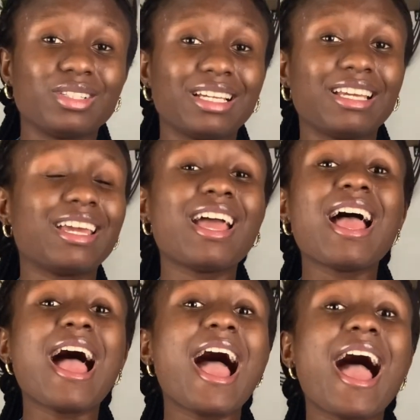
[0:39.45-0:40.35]
Like,
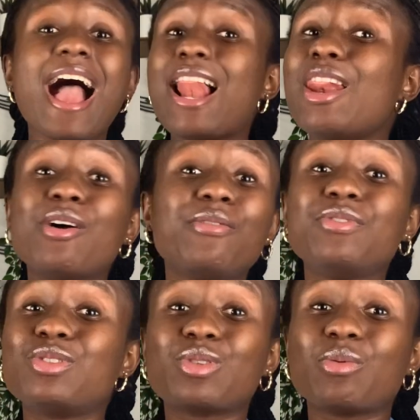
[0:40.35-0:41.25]
I love you
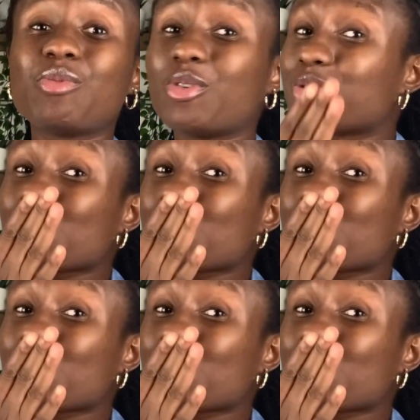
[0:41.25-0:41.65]
so much.